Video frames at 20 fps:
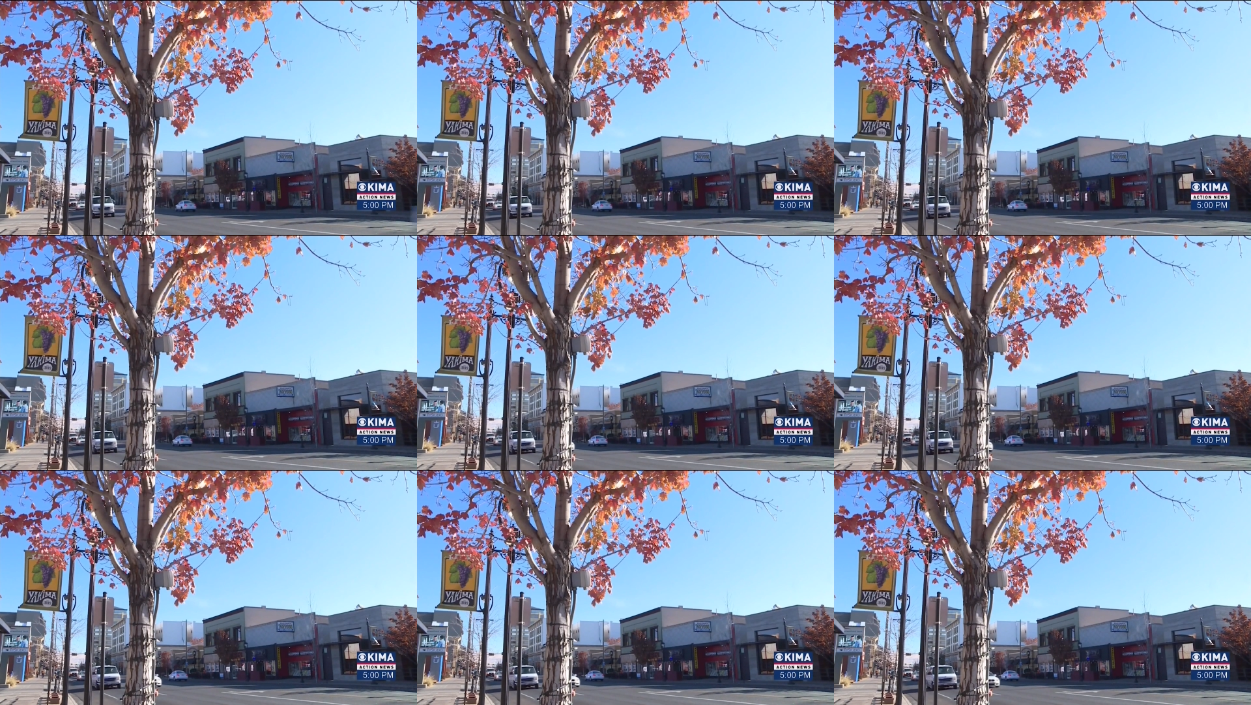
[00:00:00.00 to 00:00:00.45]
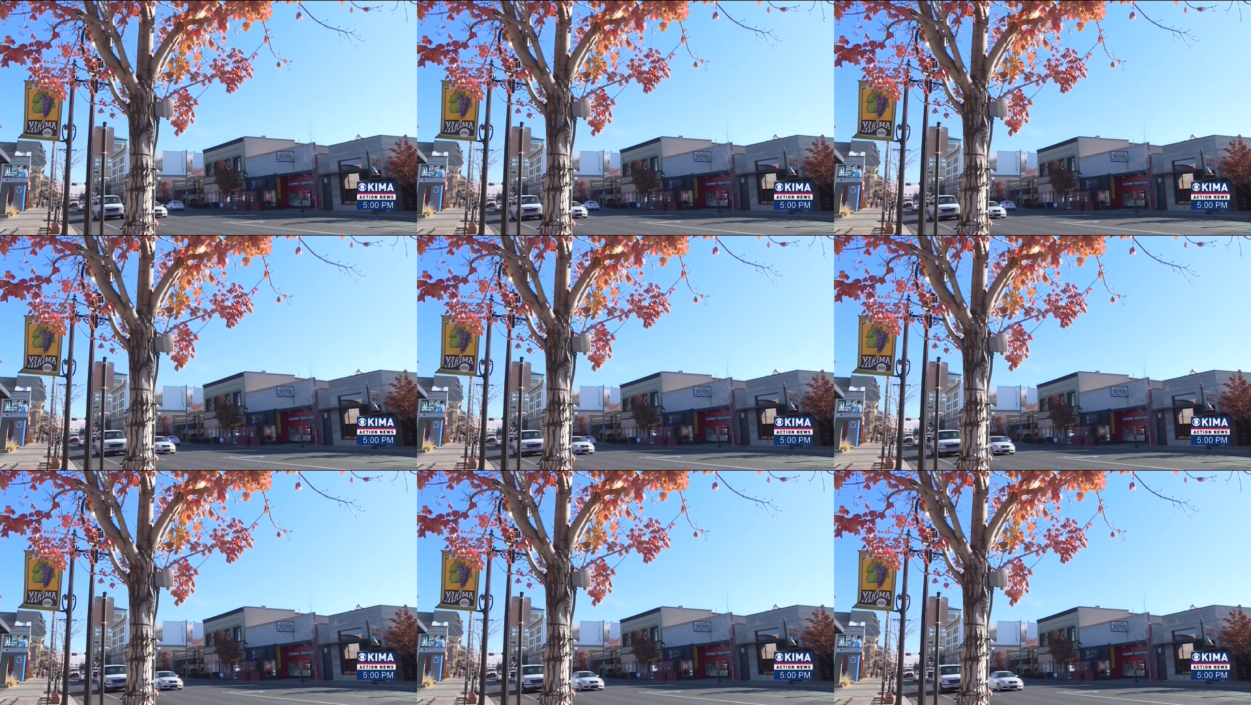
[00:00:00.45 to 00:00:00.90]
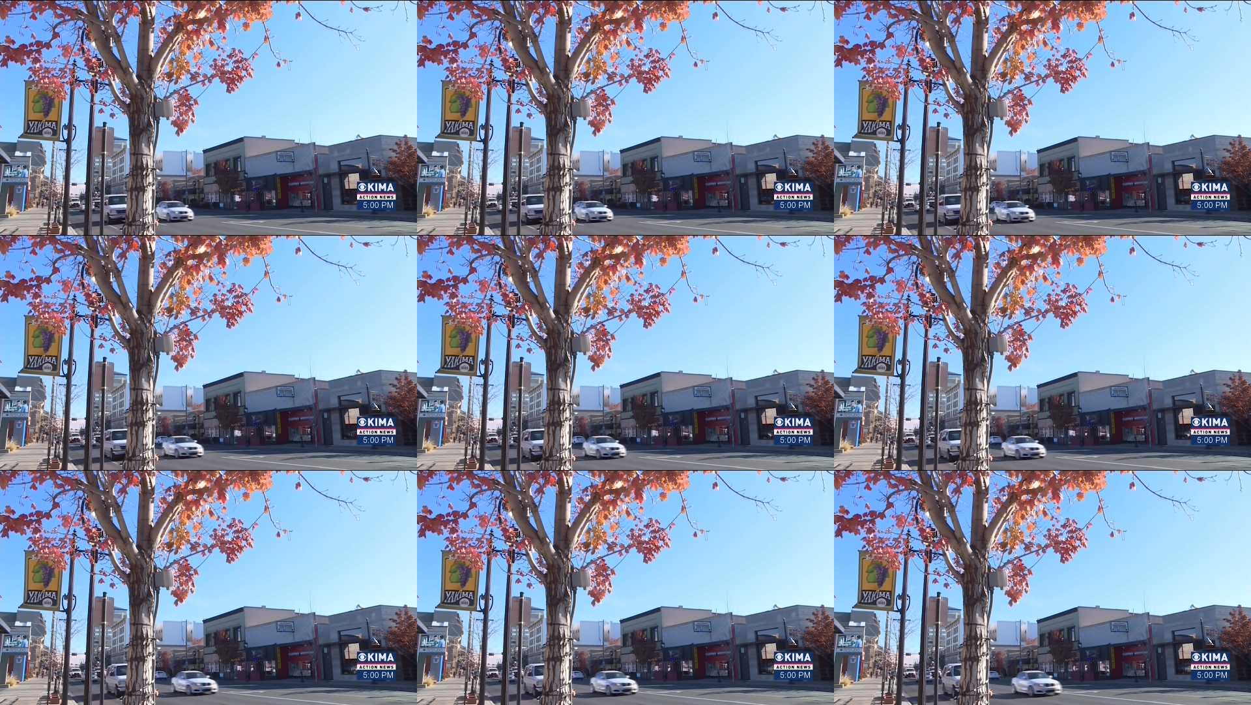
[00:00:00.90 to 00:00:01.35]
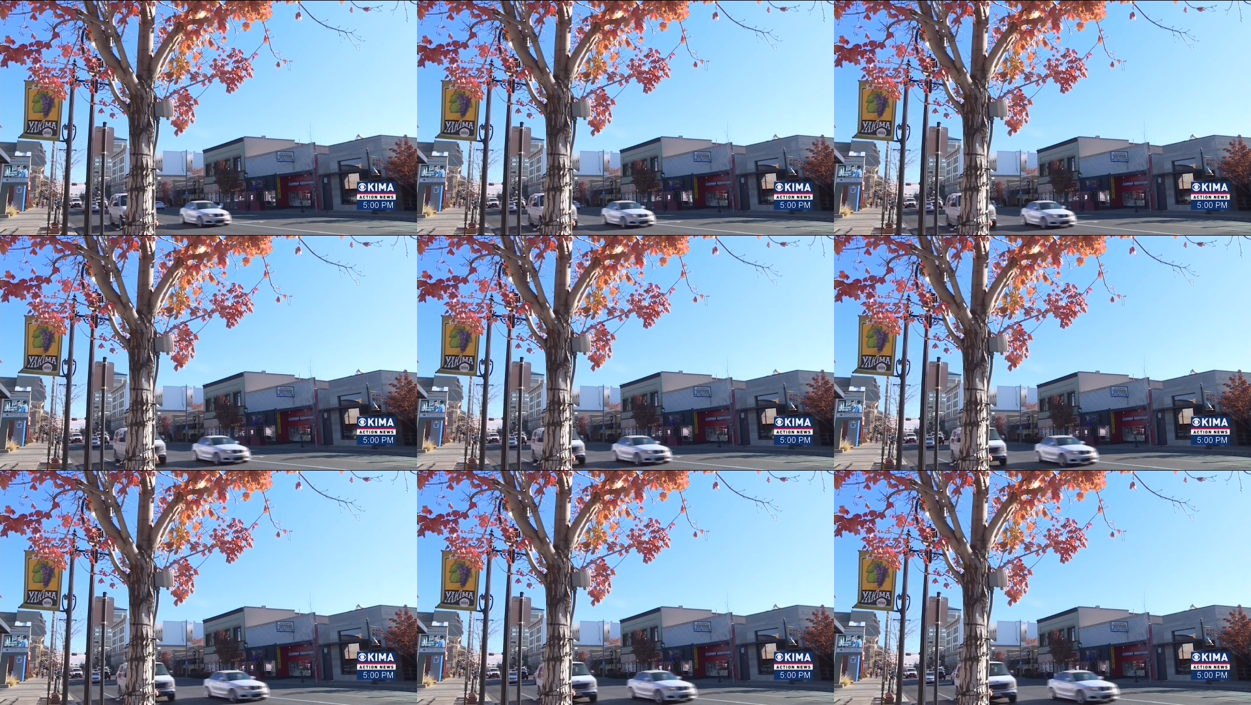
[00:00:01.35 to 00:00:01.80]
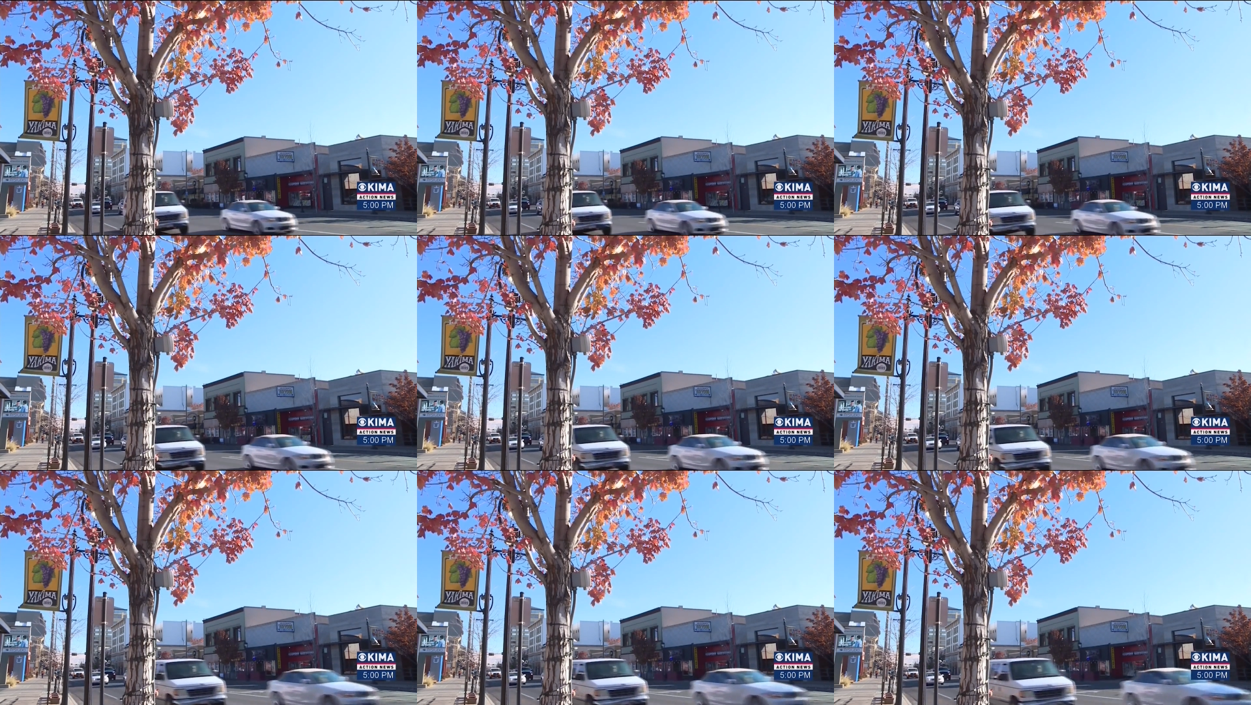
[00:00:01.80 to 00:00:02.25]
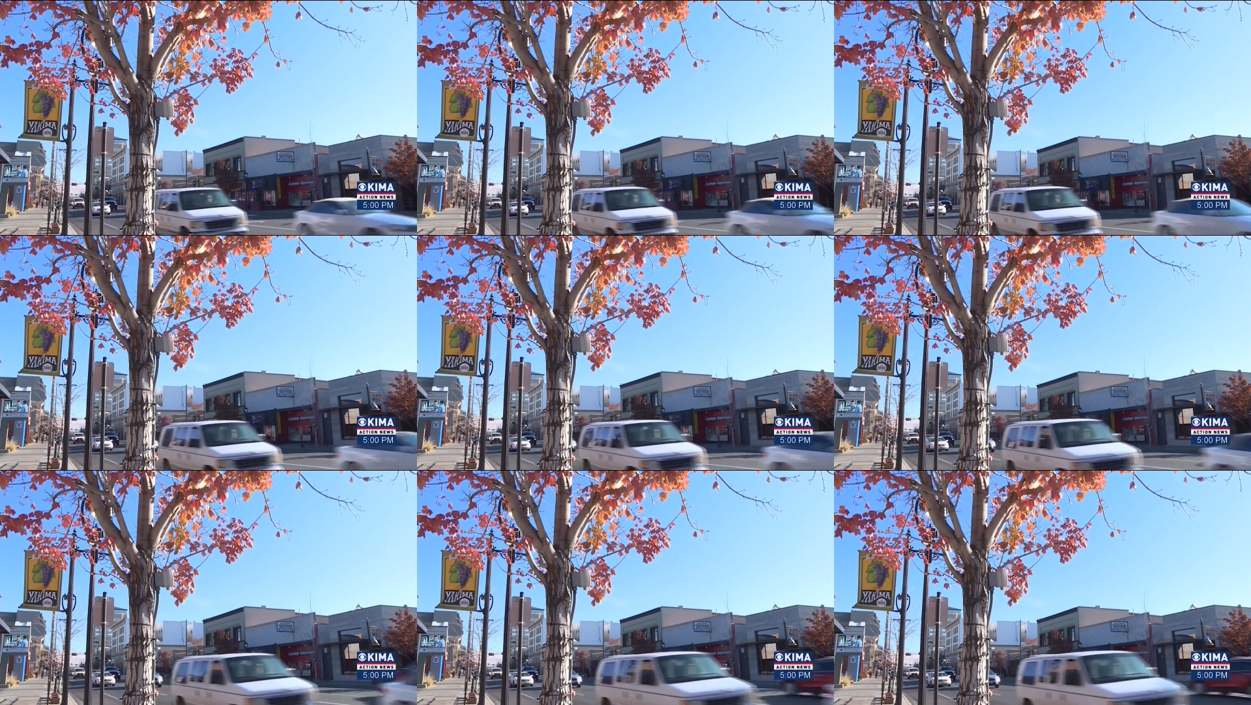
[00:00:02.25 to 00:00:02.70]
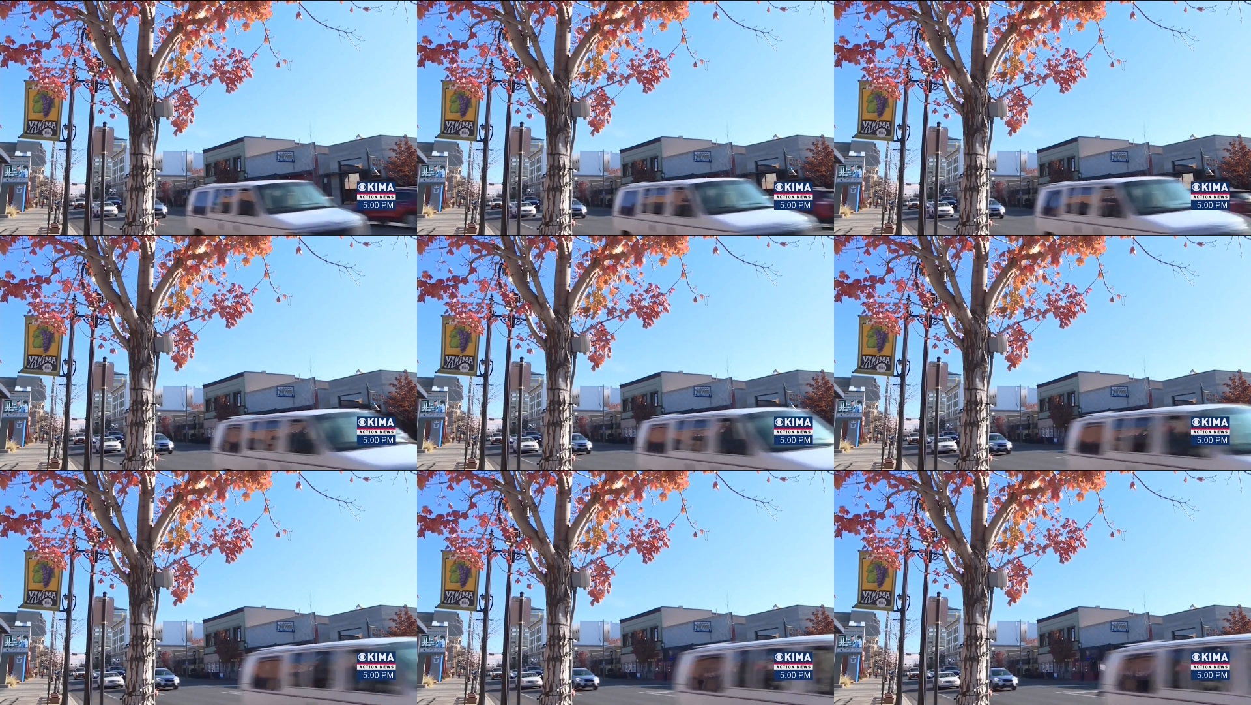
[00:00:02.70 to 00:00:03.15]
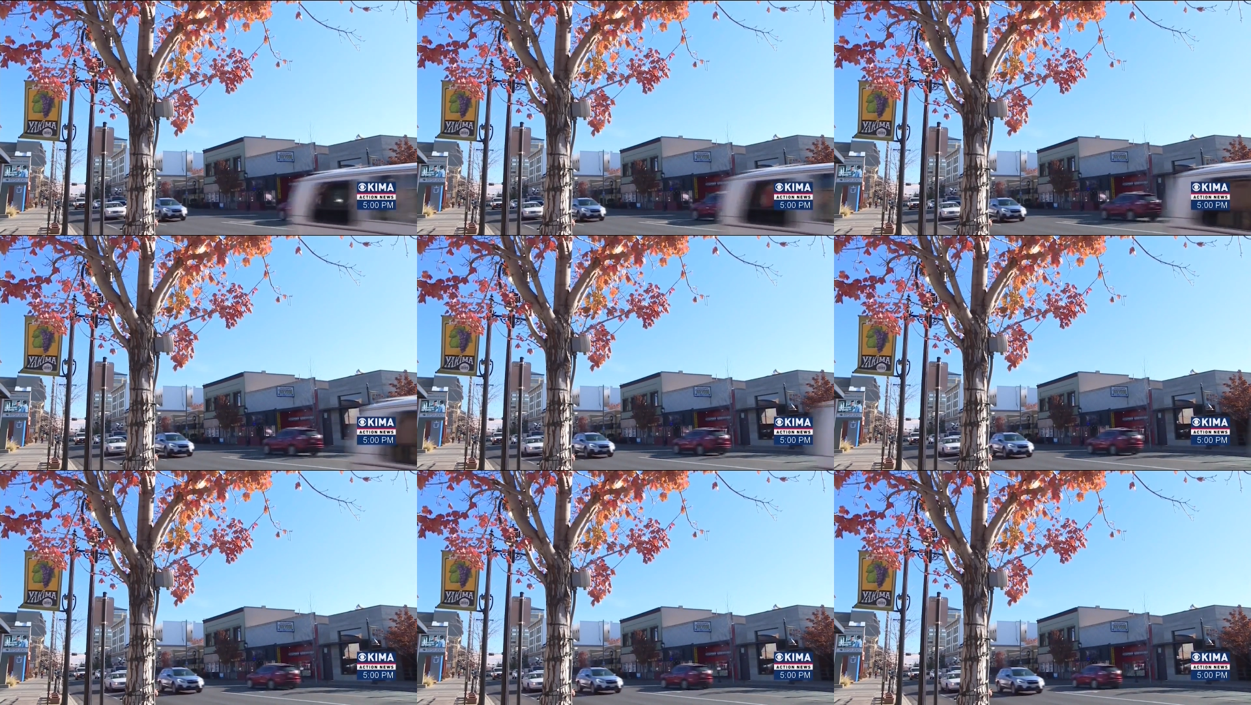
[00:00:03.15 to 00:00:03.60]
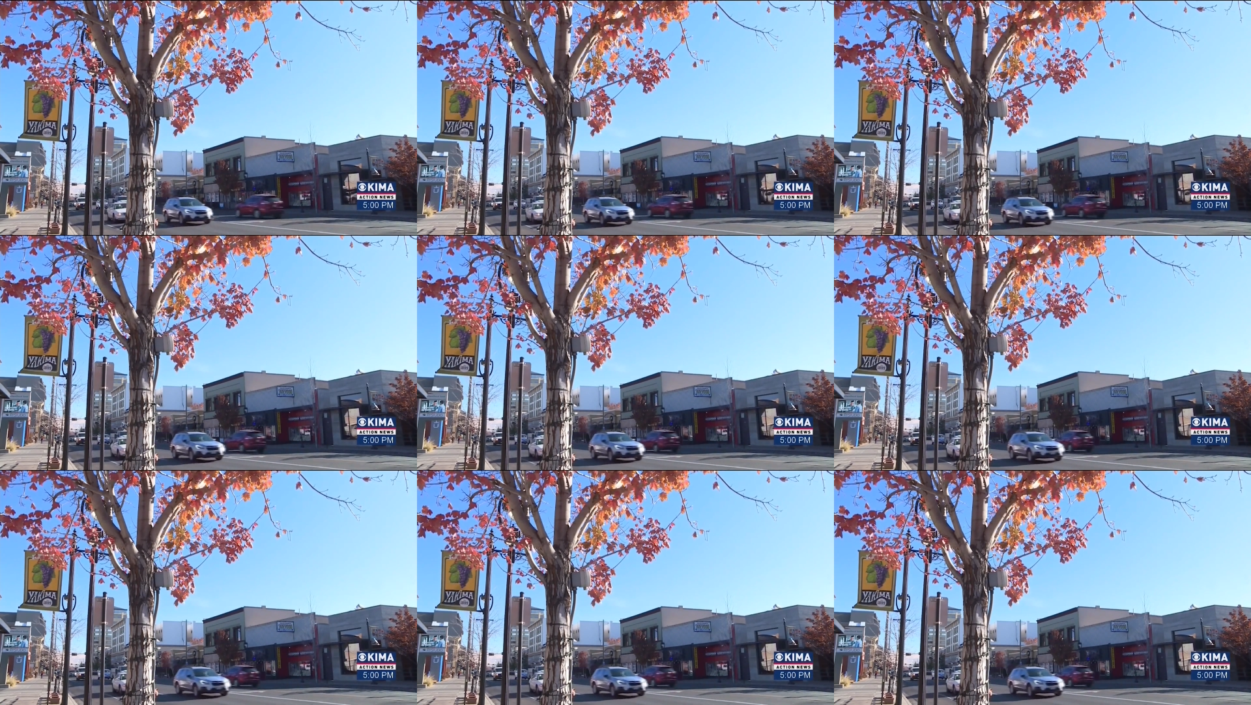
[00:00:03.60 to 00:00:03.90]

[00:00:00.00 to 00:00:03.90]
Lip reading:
(no speaker visible)